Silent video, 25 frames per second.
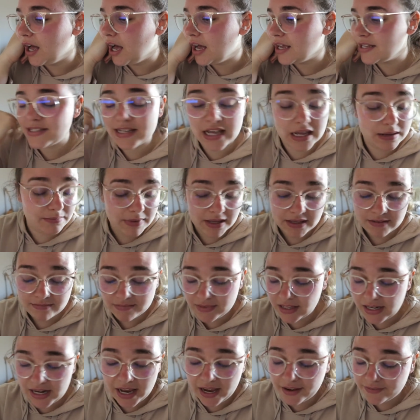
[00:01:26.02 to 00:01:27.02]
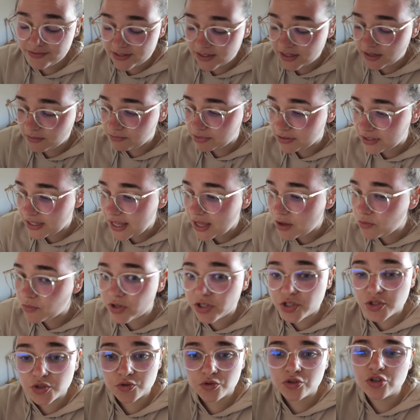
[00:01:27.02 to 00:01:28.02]
assignment that I have to complete,
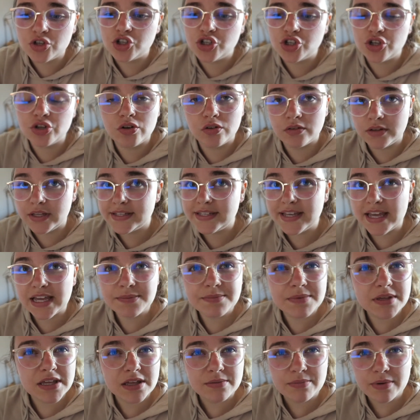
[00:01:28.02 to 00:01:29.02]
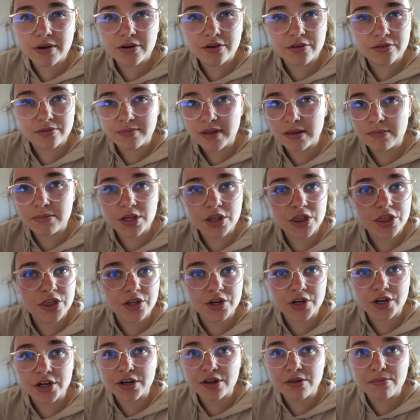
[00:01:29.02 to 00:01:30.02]
which should only take me about maybe
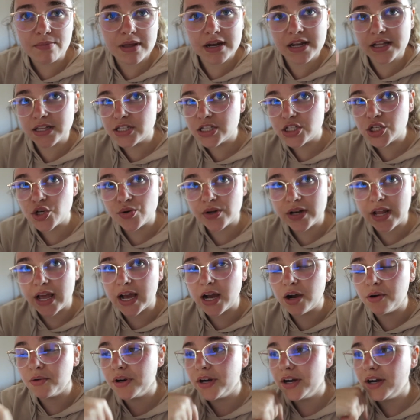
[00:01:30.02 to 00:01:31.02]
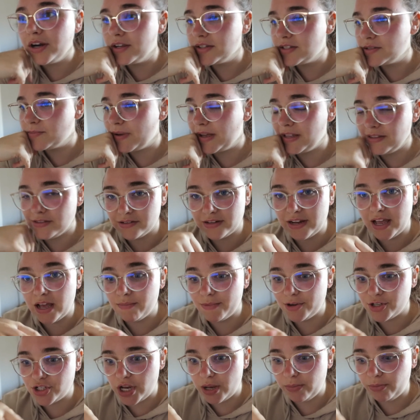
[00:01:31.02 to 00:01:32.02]
30 minutes to an hour. It depends on how
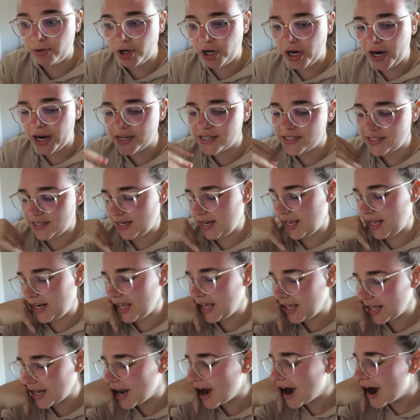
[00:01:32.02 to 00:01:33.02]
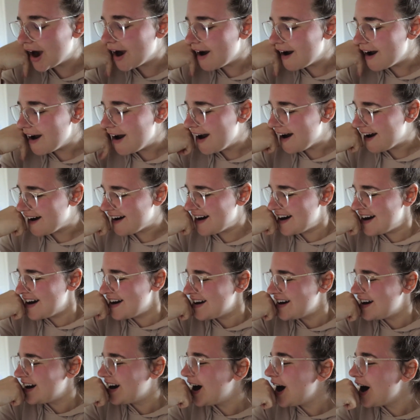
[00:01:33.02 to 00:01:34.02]
much I procrastinate it.
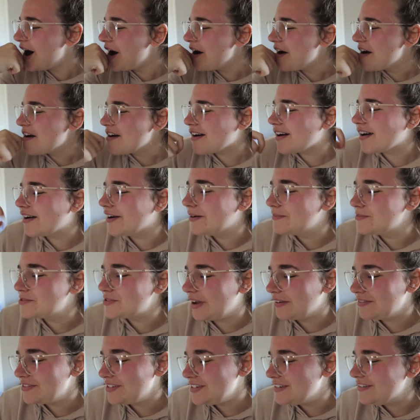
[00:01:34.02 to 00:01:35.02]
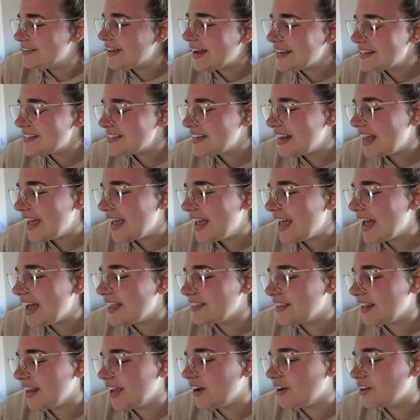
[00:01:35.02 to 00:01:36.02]
So I have to do that today,
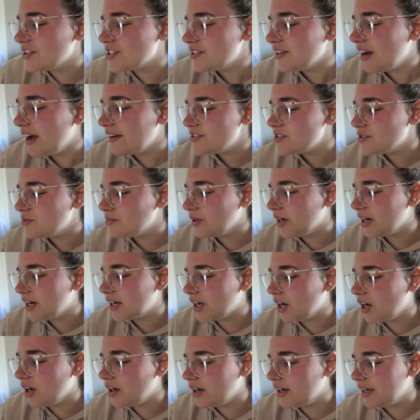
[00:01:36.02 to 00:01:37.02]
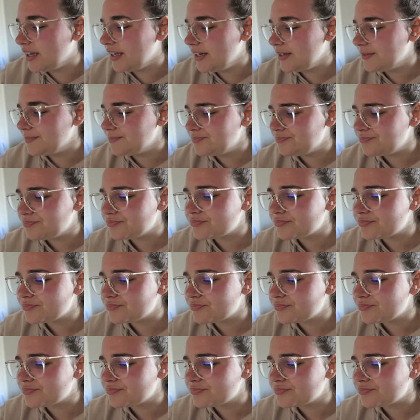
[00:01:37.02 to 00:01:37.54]
and then I also have to work on